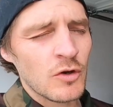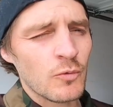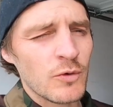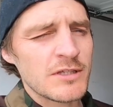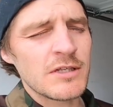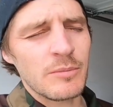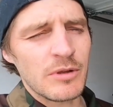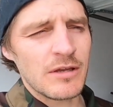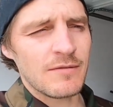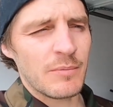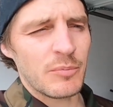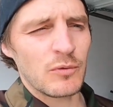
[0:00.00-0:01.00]
no reason to
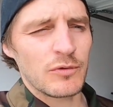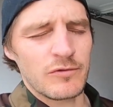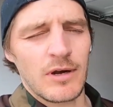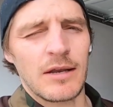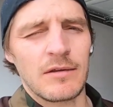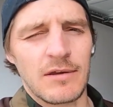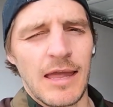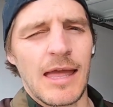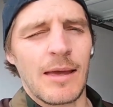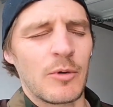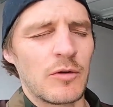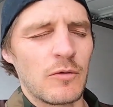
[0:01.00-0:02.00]
believe that Buell's trying to
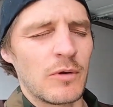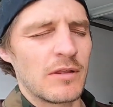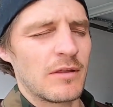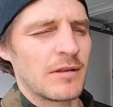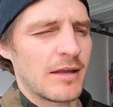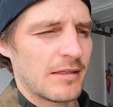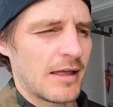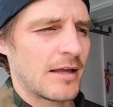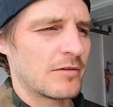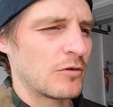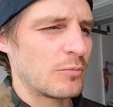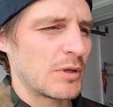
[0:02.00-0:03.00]
scam or do anything like
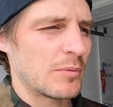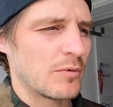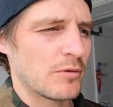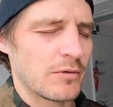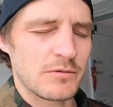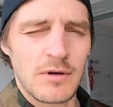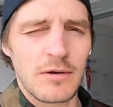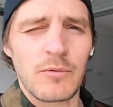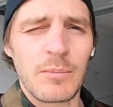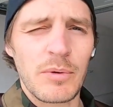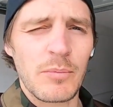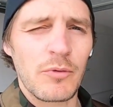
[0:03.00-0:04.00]
that to people or try to
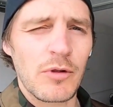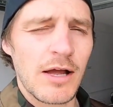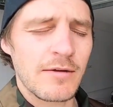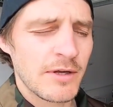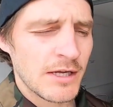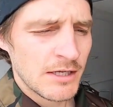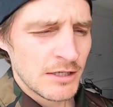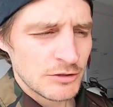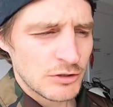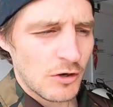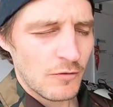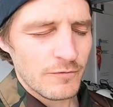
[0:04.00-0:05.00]
rip people off.
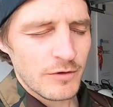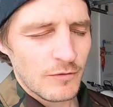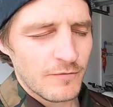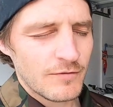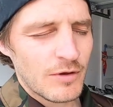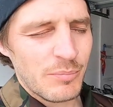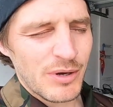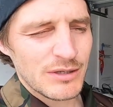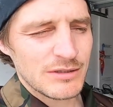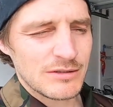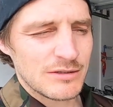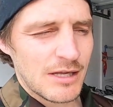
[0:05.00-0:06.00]
So, you know, 50
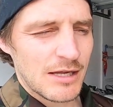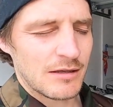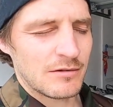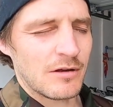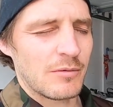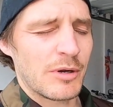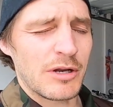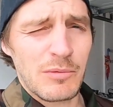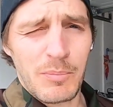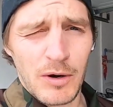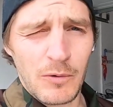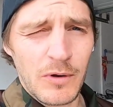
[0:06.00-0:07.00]
bucks, it's not a ton of money to
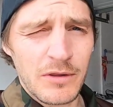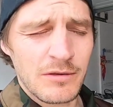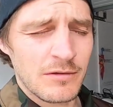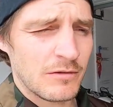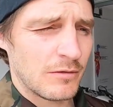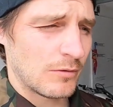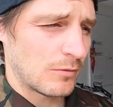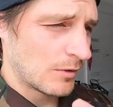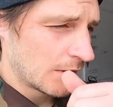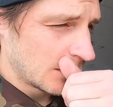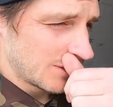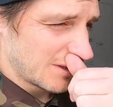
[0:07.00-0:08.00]
part with to
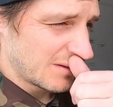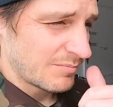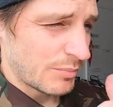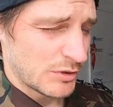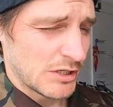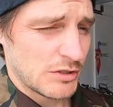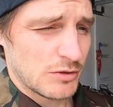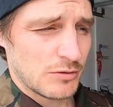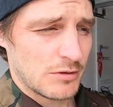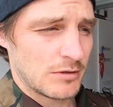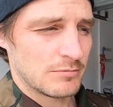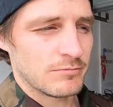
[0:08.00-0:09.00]

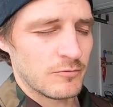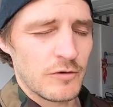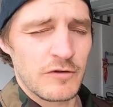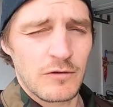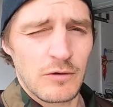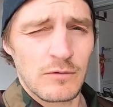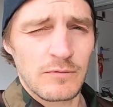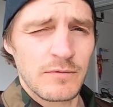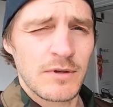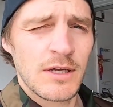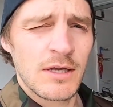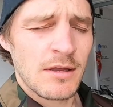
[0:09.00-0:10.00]
potentially
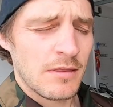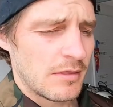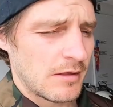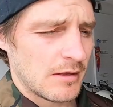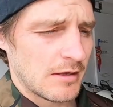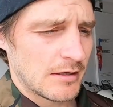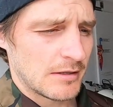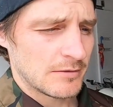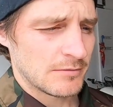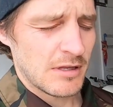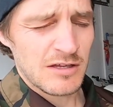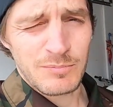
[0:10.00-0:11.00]
reserve the
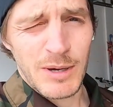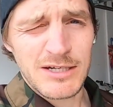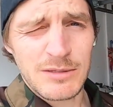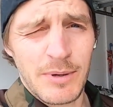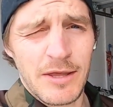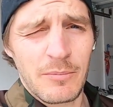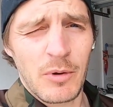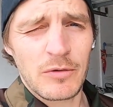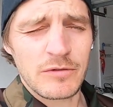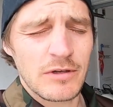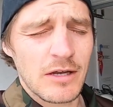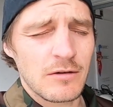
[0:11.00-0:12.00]
uh, spot to buy the
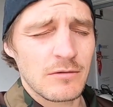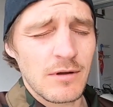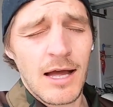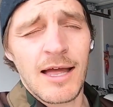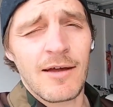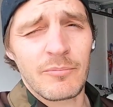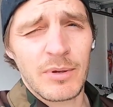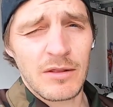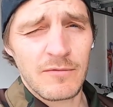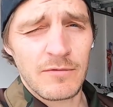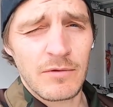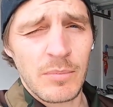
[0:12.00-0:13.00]
motorcycle. I haven't paid
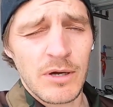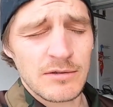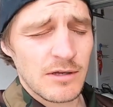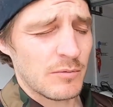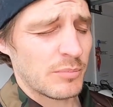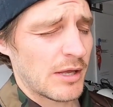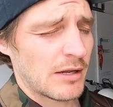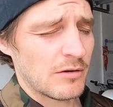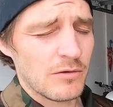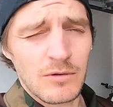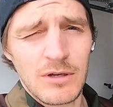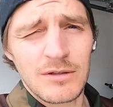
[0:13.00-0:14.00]
the 50 bucks. I don't plan on
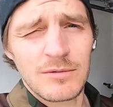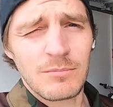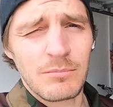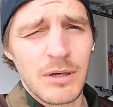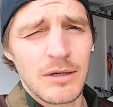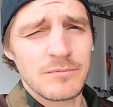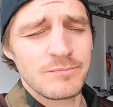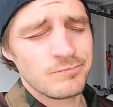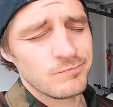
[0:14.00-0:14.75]
doing it, but